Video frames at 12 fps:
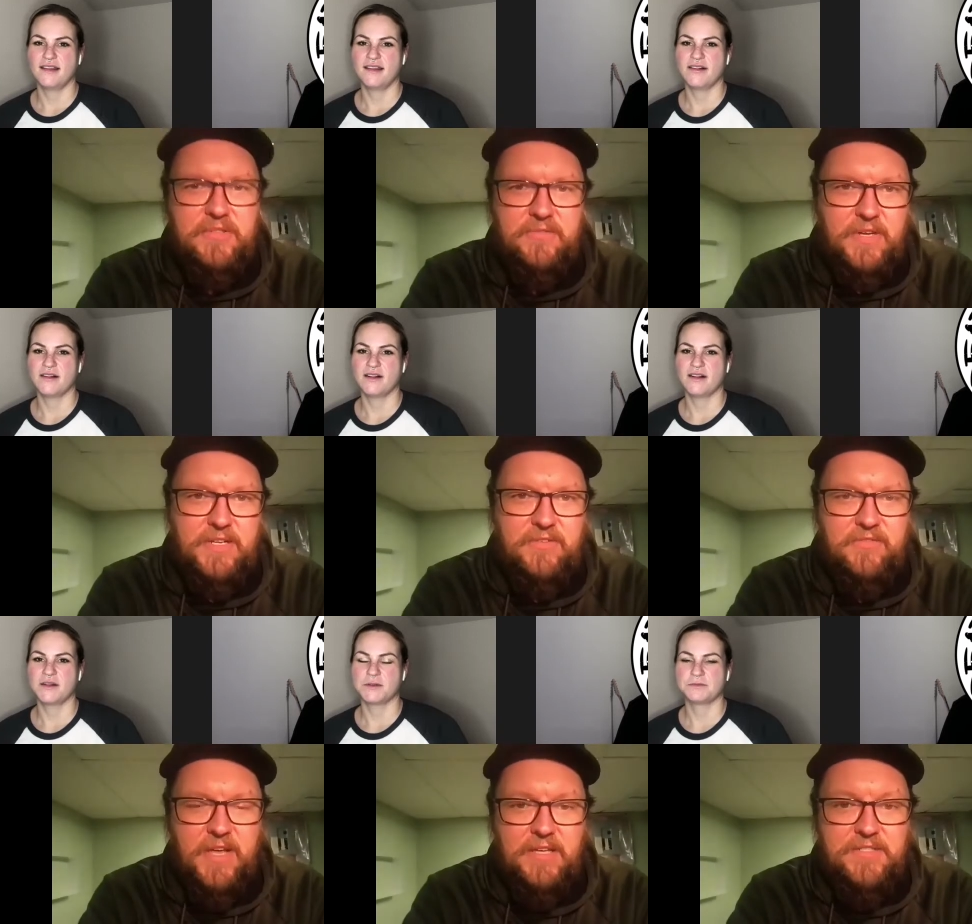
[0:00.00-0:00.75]
Speaker 1: fucking
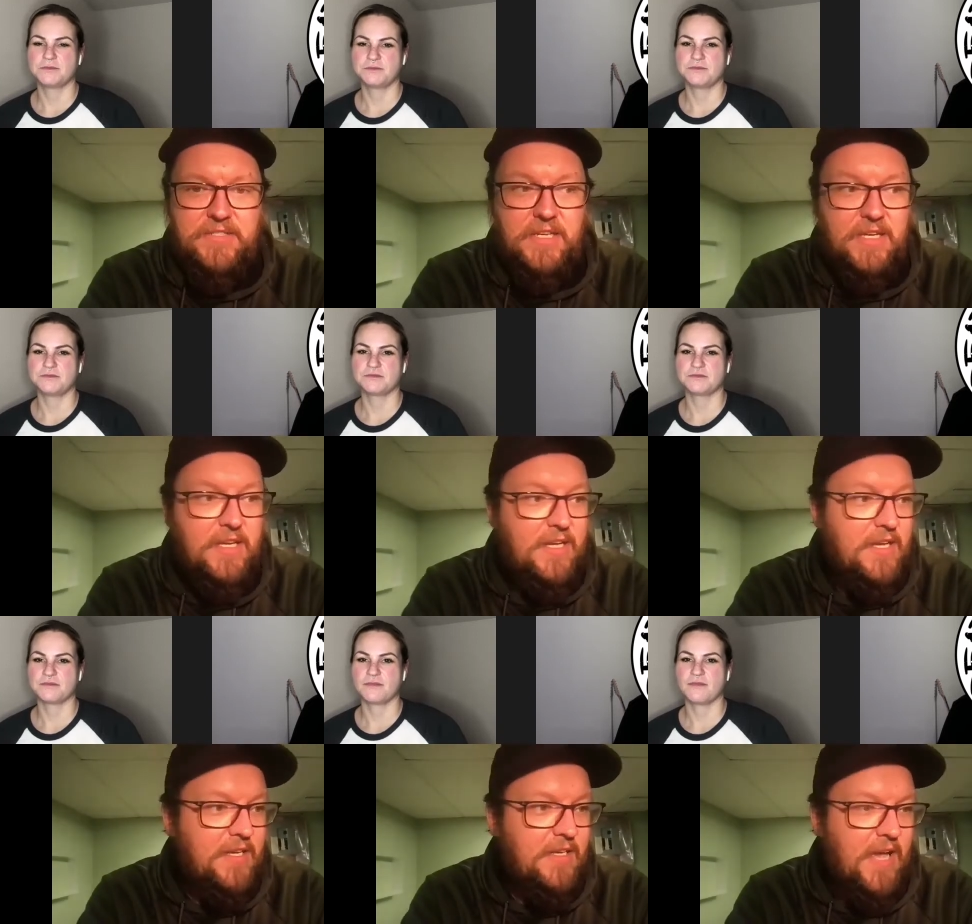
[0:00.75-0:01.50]
face.
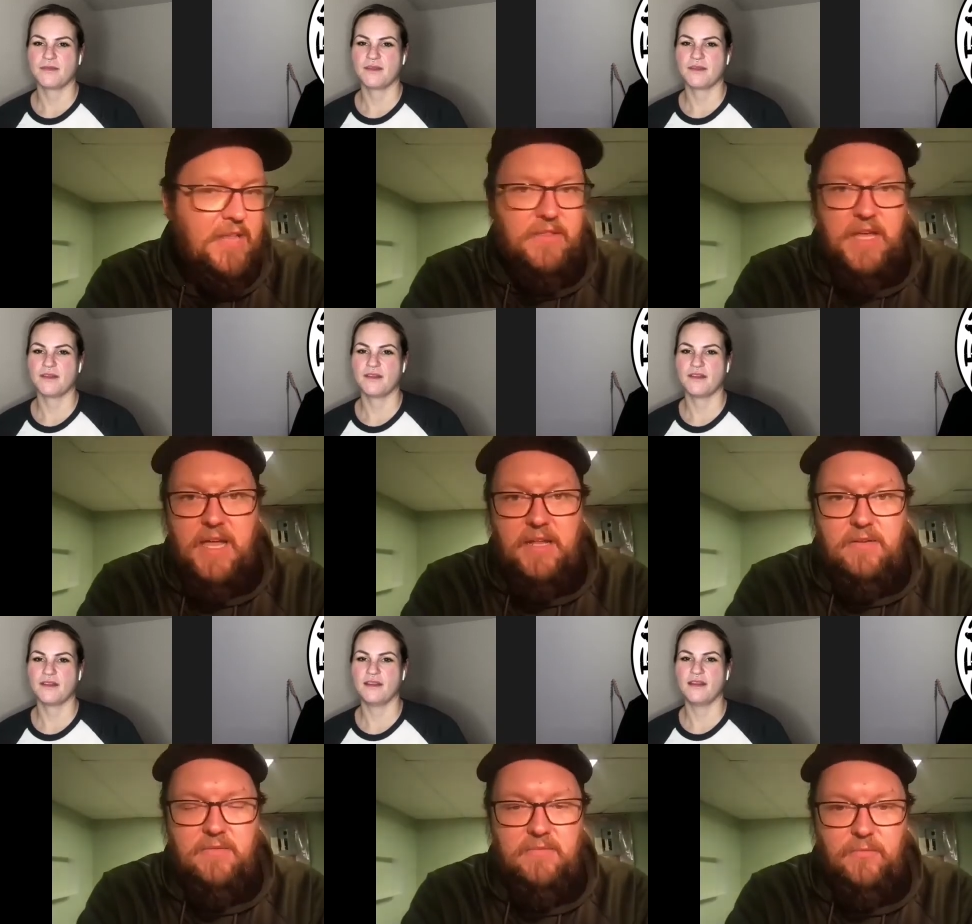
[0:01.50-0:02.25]
And
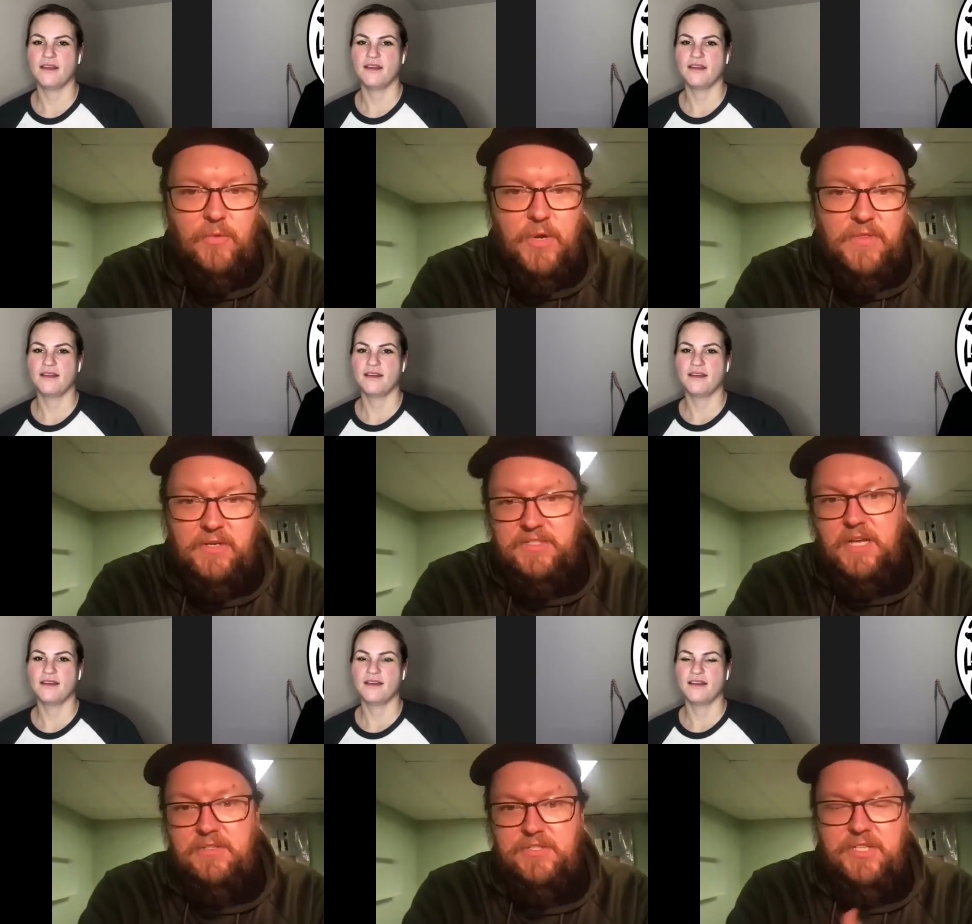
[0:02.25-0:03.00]
then when they're
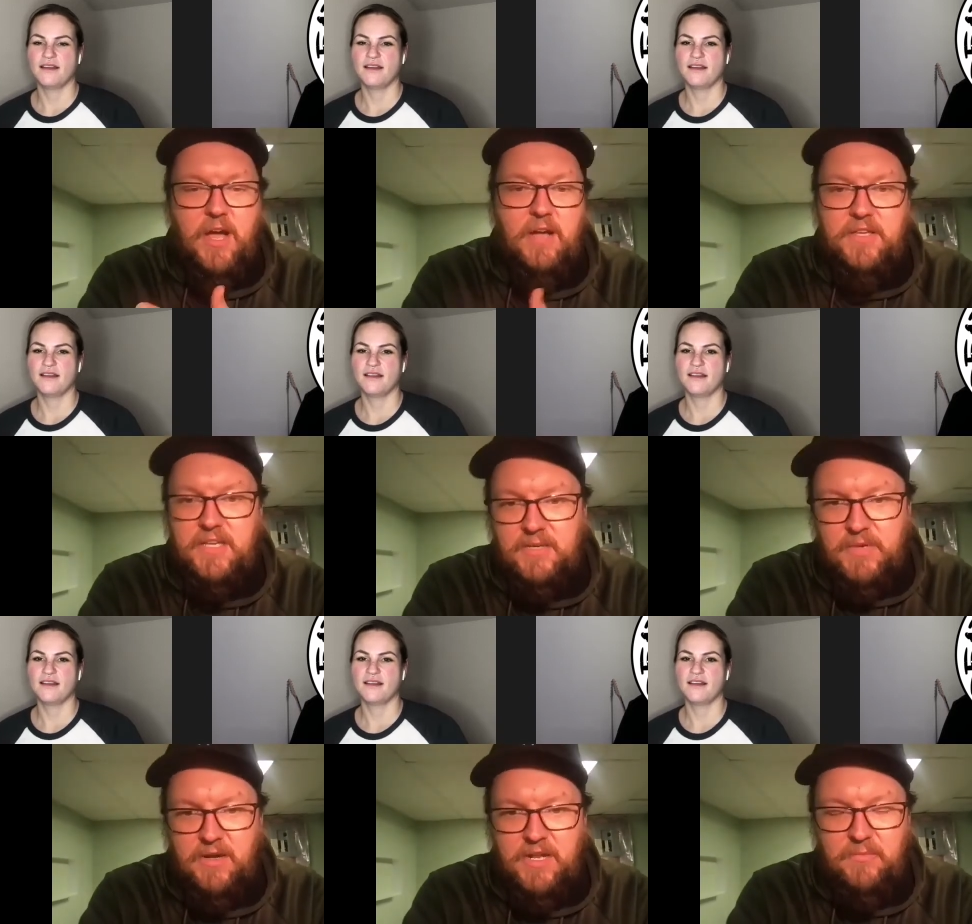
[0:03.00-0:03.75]
done talking
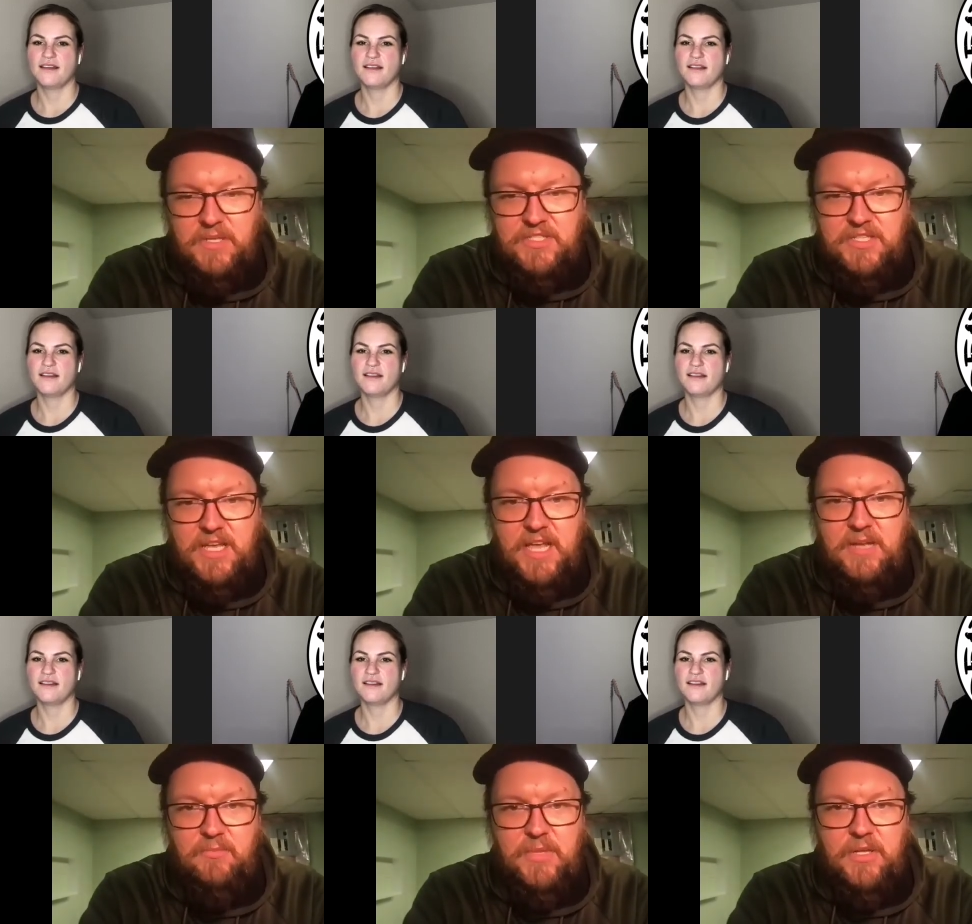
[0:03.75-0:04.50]
about how much they
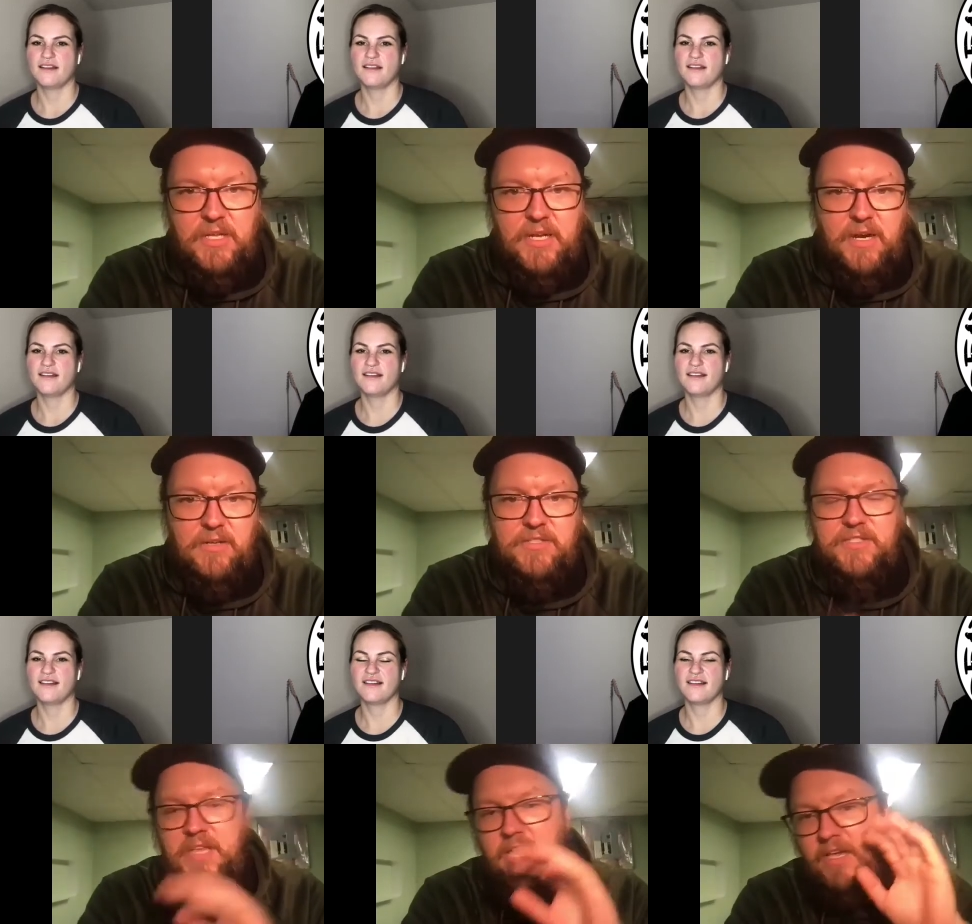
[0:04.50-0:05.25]
hate billionaires,
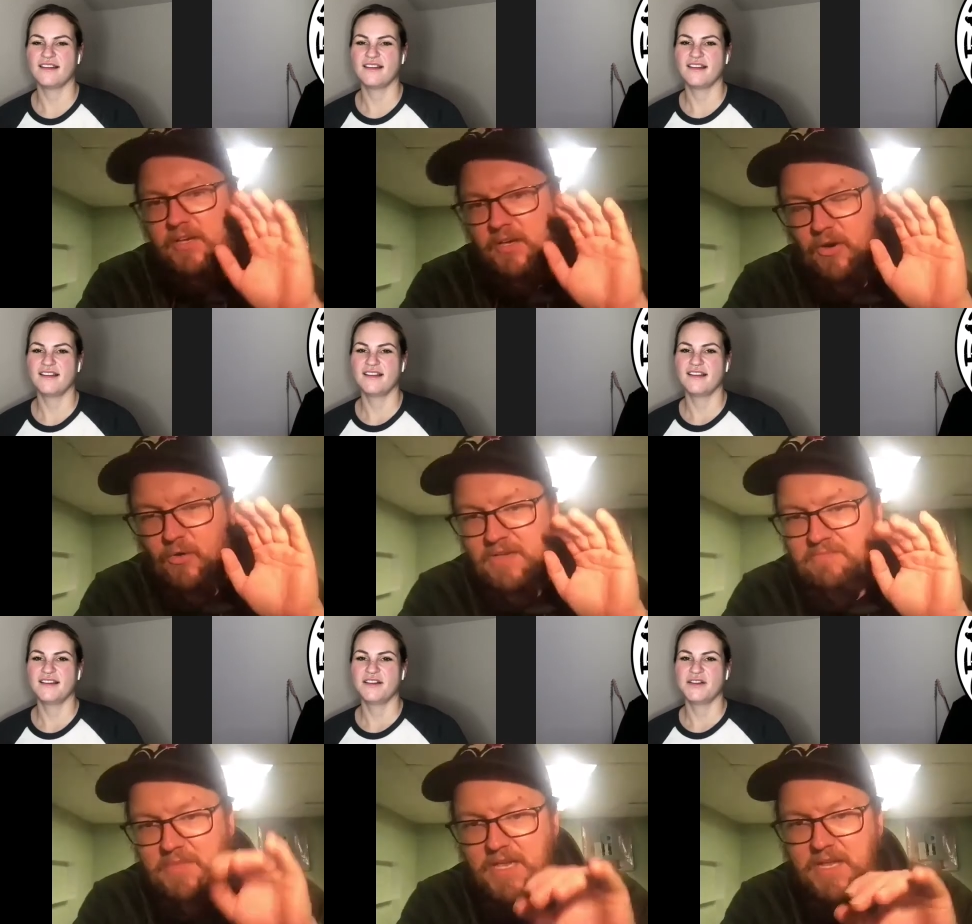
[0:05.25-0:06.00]
they go
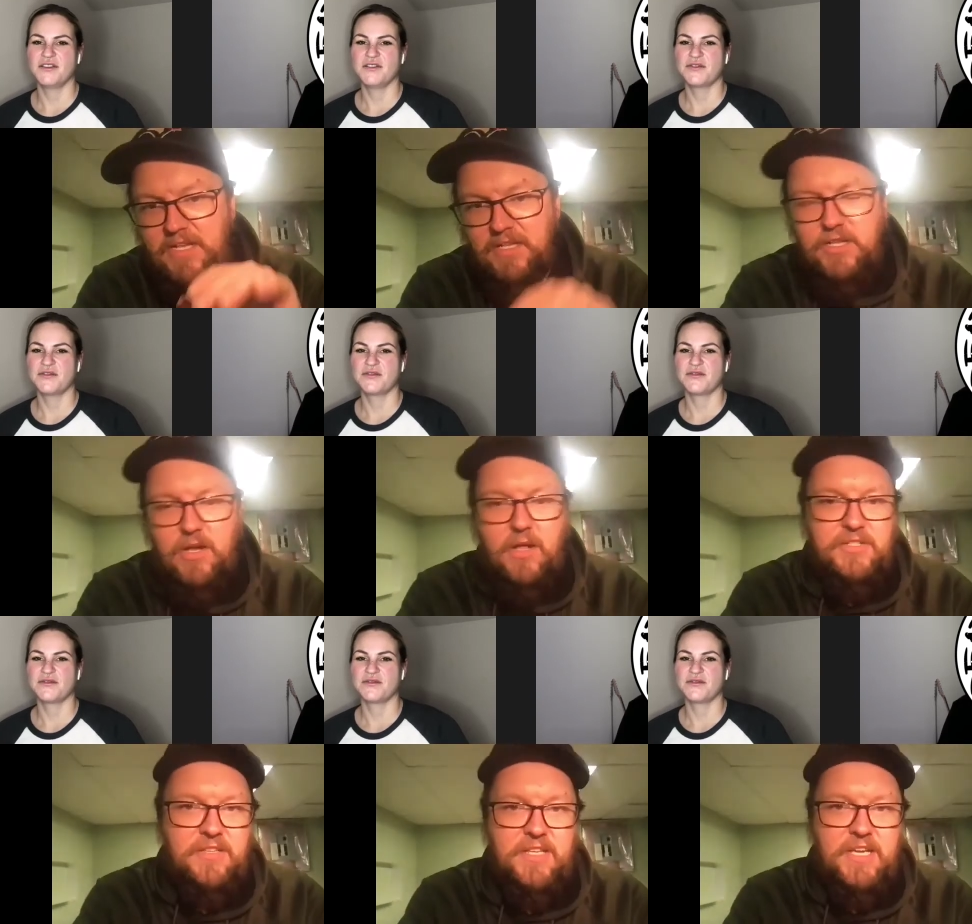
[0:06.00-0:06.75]
immediately
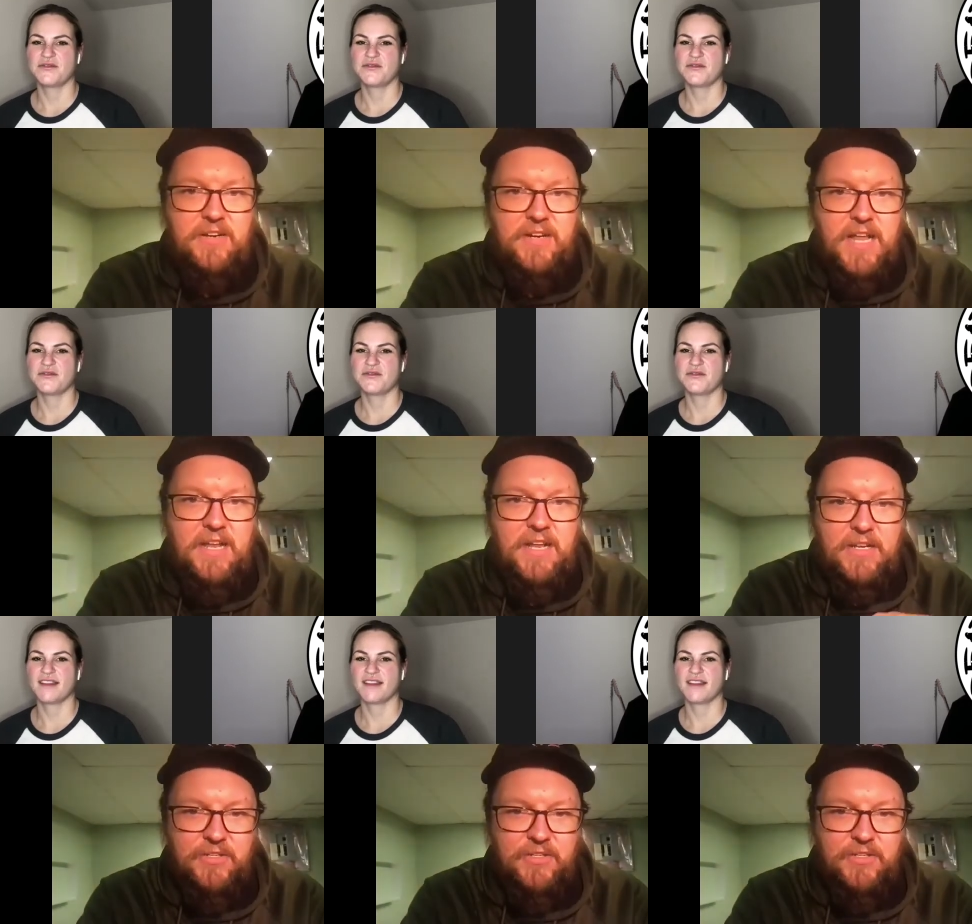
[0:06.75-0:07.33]
onto the internet and